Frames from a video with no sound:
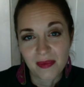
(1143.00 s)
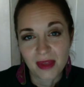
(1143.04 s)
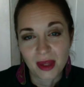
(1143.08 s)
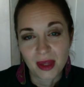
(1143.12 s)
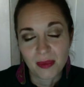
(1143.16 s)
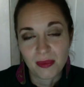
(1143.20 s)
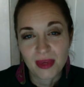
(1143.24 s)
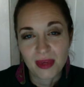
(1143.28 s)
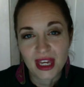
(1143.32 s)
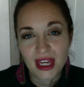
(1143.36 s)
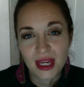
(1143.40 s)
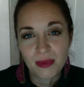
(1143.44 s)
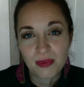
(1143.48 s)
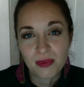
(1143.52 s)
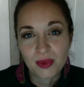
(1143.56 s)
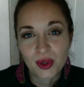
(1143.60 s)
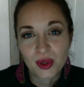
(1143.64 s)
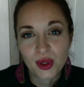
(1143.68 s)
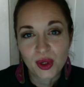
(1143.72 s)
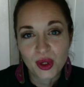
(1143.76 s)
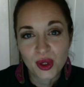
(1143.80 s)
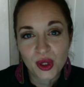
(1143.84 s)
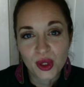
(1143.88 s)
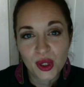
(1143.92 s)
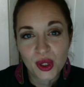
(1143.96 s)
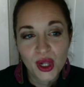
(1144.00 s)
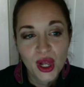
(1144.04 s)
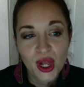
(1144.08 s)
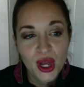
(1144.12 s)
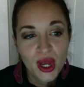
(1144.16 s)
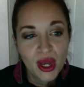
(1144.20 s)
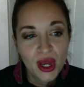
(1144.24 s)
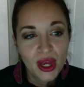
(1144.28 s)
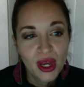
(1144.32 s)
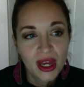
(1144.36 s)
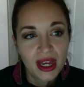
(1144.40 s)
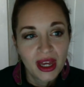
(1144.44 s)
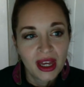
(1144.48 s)
People,
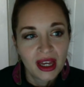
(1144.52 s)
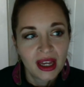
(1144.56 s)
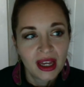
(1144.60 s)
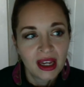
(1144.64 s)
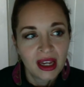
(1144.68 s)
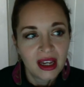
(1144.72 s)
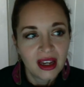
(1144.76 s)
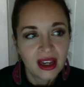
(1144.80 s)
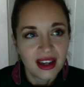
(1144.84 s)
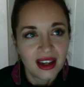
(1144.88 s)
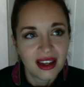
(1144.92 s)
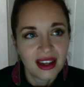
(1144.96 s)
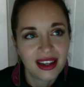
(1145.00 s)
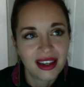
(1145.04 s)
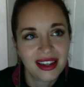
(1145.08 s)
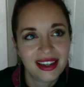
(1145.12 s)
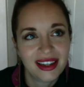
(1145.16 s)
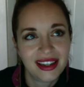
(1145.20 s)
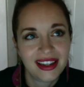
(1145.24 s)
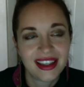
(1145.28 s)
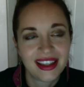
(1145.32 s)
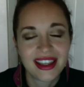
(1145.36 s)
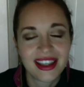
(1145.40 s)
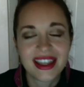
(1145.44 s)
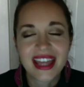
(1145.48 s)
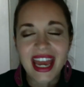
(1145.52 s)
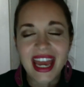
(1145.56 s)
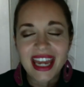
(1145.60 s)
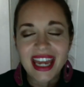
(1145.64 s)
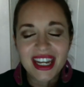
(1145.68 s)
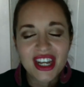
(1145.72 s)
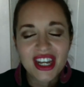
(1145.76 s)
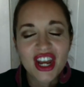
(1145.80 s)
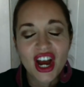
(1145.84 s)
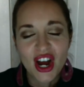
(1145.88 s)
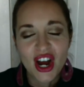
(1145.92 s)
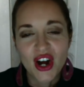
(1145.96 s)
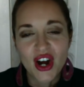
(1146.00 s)
they
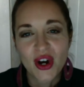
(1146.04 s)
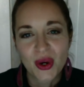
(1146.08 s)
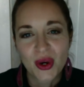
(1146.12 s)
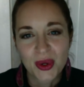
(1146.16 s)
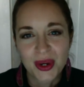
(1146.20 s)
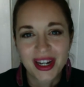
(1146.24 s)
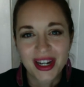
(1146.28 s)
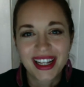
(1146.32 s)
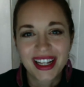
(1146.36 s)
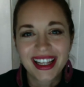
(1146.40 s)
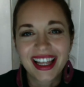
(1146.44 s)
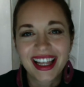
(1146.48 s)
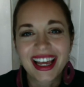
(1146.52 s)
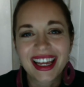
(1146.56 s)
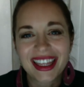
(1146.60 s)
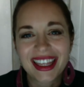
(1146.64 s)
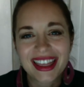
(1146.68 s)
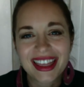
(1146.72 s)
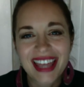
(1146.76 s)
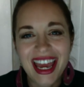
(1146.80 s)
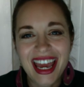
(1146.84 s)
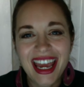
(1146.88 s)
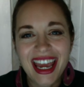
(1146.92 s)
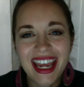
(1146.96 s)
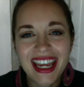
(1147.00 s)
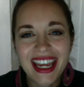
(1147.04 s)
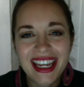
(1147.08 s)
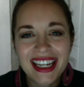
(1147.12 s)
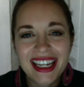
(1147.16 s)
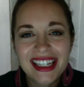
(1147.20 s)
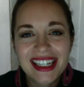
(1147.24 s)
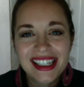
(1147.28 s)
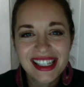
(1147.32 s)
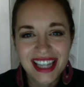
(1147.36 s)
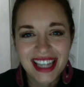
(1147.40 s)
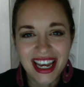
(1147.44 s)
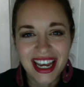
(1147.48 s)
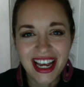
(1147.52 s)
know, like they can
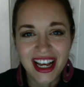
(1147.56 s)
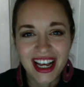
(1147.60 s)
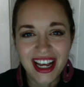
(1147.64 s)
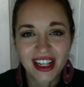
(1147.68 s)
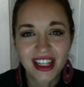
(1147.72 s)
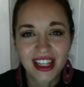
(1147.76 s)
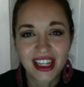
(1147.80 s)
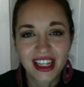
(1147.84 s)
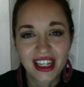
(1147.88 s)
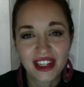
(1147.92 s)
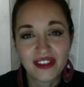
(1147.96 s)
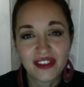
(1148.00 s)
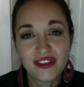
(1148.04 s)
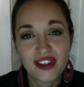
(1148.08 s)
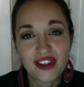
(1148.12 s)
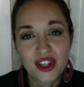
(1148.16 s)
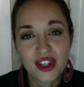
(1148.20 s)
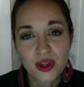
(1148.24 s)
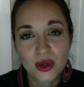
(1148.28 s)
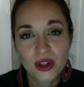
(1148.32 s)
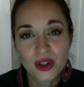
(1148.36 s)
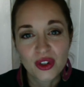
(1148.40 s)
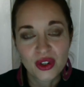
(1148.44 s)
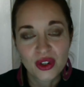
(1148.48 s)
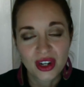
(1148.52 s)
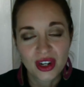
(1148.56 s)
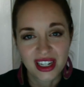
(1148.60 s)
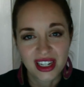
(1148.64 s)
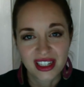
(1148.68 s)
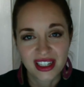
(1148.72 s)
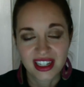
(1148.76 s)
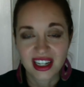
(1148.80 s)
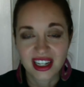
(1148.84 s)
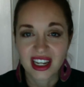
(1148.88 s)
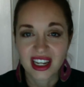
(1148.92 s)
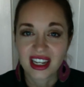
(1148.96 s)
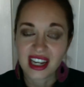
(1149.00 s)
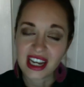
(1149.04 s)
tell if you are trying to
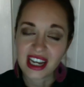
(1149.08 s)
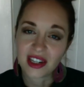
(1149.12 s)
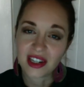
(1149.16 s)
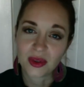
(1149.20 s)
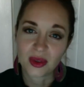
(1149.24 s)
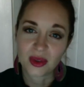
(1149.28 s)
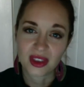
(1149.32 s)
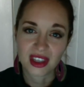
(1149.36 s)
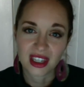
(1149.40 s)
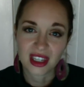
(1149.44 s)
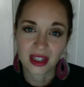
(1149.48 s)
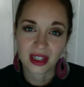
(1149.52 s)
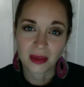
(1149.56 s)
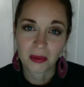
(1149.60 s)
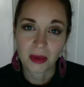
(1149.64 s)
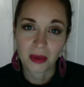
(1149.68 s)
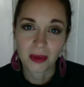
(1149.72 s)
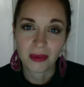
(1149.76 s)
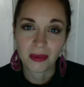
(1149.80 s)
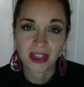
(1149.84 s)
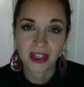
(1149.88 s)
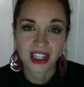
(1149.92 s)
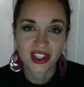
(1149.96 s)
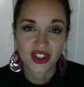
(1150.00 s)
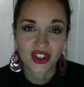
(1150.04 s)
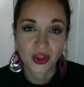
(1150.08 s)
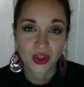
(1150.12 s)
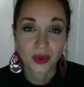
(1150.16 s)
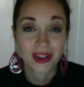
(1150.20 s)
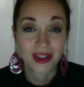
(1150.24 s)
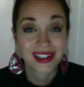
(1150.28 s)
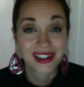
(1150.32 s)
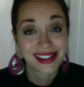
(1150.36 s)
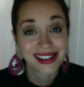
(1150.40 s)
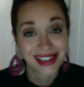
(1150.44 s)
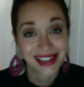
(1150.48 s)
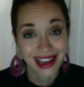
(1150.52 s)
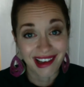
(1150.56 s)
connect with them because you want to
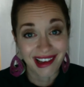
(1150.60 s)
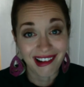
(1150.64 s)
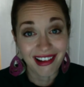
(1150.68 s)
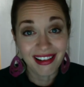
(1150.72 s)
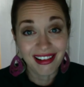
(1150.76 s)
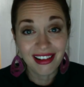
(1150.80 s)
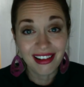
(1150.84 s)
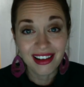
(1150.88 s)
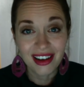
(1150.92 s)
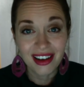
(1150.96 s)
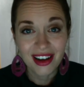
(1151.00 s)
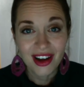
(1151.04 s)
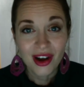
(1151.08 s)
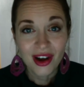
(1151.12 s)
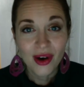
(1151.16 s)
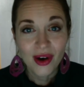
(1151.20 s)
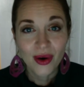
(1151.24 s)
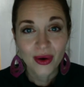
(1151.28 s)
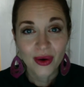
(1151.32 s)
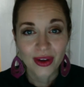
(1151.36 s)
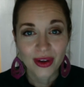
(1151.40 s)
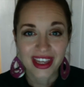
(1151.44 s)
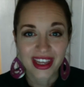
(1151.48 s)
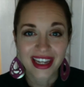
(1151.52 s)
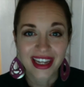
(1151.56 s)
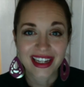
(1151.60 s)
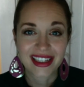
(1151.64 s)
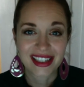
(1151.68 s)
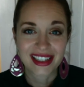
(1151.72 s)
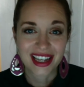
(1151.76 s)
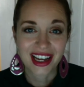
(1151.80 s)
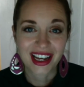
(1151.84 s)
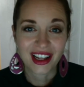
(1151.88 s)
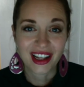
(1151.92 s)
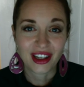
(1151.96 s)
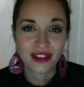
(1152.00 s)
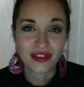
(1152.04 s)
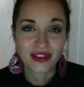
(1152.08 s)
sell, or they can
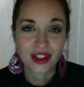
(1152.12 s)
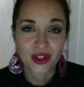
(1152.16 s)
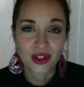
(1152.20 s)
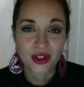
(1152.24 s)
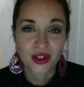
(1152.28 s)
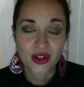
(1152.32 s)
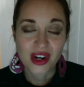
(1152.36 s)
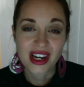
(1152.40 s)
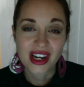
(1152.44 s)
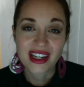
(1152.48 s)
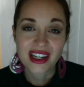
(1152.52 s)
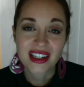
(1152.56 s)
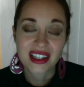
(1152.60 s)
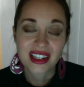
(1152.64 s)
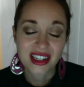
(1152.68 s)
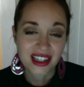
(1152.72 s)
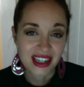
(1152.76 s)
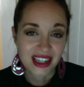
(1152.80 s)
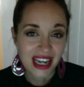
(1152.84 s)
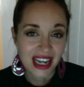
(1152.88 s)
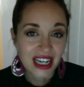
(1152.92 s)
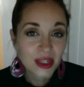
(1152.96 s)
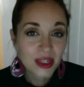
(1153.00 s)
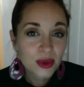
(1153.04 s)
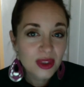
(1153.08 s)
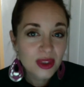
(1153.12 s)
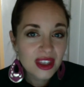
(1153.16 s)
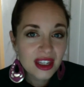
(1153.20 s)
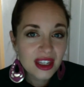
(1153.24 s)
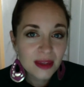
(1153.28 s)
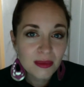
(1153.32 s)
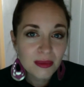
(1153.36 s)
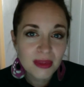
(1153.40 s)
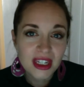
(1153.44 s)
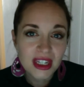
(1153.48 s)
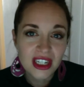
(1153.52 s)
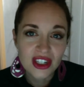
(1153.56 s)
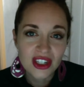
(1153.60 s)
tell if you're trying to connect with them
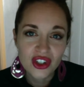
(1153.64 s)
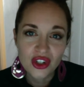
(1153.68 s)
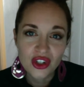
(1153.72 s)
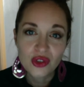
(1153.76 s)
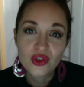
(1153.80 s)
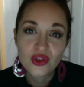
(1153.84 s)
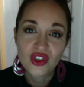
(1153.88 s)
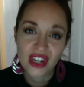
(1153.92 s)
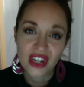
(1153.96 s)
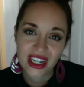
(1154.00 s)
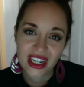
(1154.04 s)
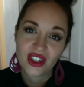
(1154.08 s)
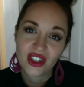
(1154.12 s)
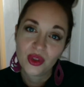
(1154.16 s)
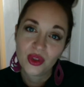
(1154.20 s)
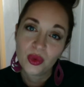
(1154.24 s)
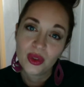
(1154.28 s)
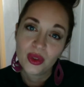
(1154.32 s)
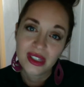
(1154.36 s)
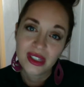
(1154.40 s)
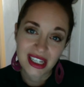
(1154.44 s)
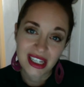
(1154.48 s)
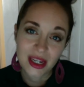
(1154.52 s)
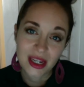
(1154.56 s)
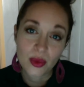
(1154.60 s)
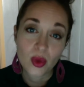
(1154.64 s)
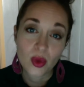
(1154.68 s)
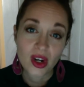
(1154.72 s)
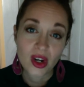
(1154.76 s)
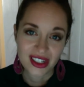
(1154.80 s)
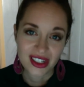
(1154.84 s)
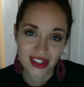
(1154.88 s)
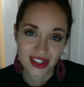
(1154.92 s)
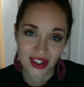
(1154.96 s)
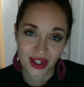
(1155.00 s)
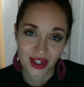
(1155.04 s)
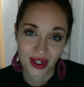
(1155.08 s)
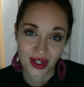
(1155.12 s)
because you genuinely want
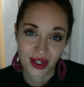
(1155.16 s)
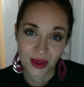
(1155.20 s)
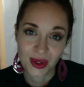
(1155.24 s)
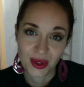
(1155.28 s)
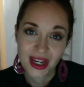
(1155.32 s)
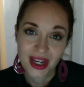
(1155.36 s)
to.